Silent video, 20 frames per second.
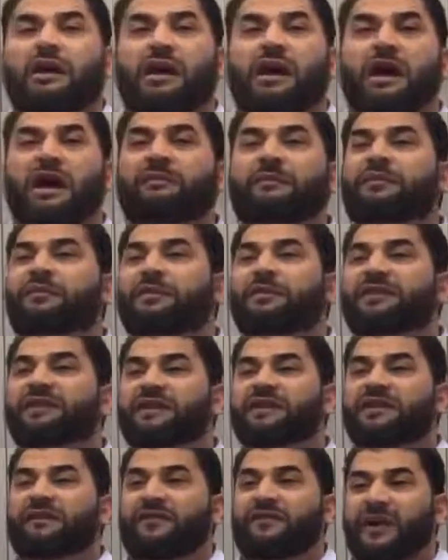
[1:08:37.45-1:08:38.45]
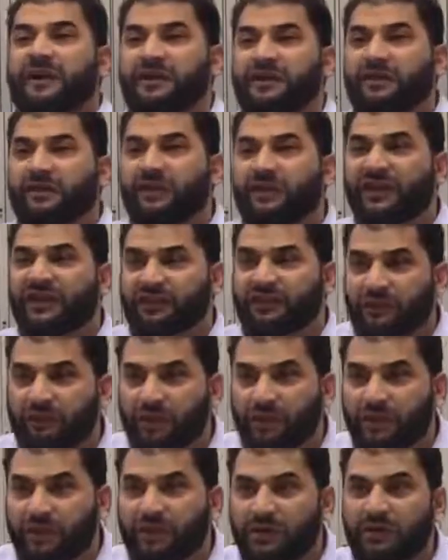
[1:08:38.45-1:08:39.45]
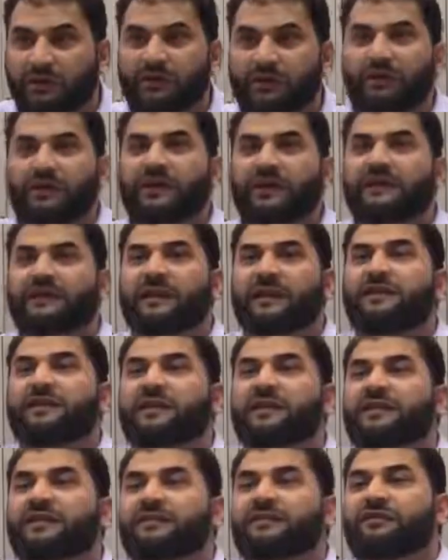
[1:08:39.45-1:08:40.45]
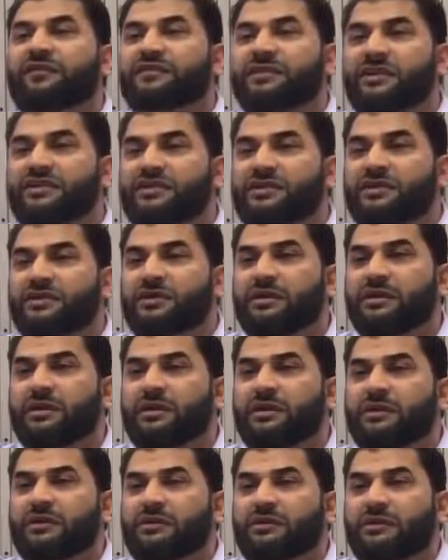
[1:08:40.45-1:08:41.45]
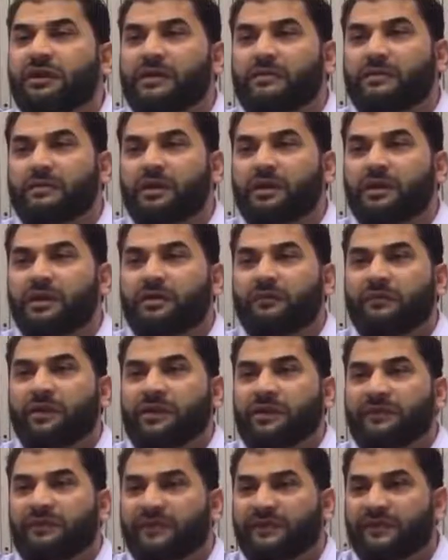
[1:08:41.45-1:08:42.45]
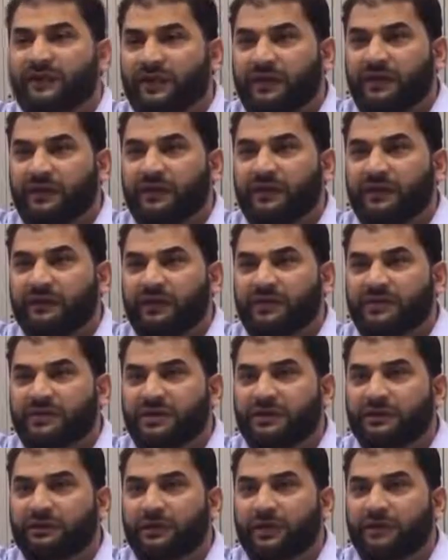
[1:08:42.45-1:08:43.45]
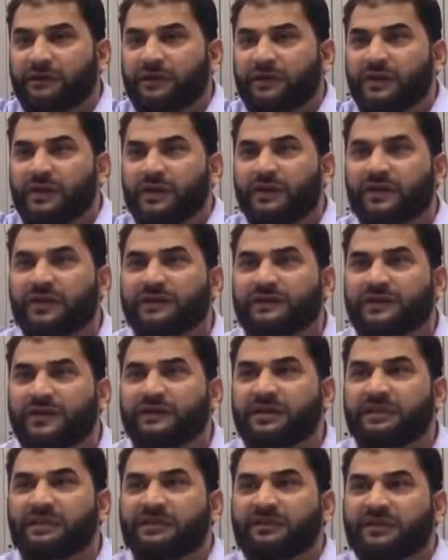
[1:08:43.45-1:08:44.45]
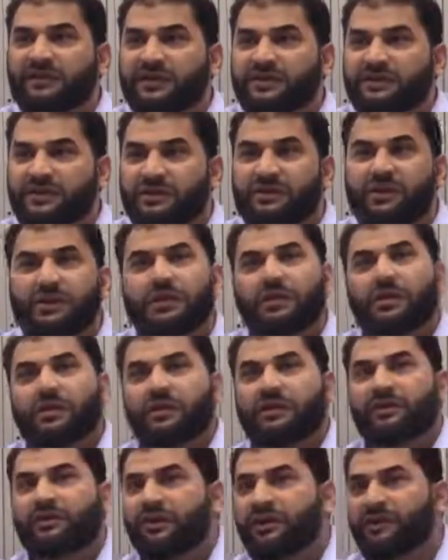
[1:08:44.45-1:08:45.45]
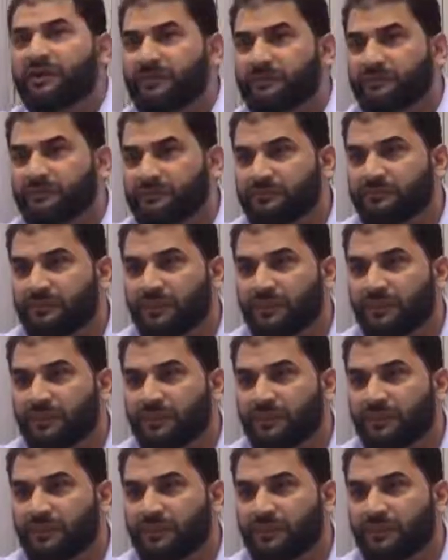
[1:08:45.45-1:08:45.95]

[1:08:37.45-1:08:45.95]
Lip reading: am to be dignified and graceful. So he sent his physician to him when he was sick. Richard, once he sent him his physician, go and treat him.